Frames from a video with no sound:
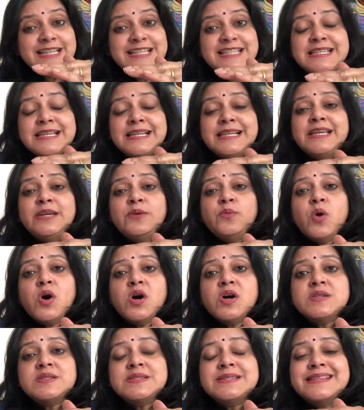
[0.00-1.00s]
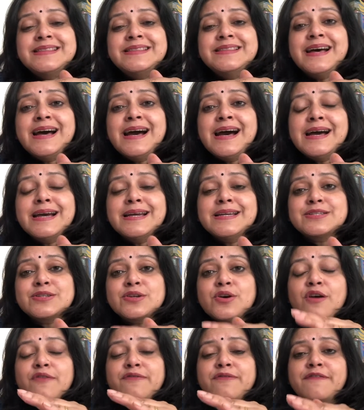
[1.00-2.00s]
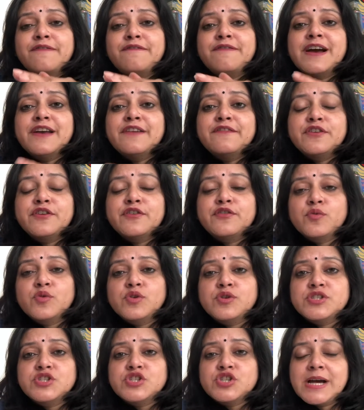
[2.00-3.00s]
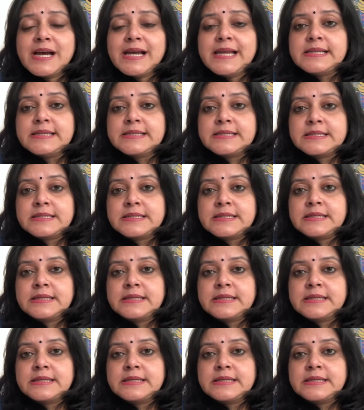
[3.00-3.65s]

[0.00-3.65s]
till he was the height of a 5-year-old child.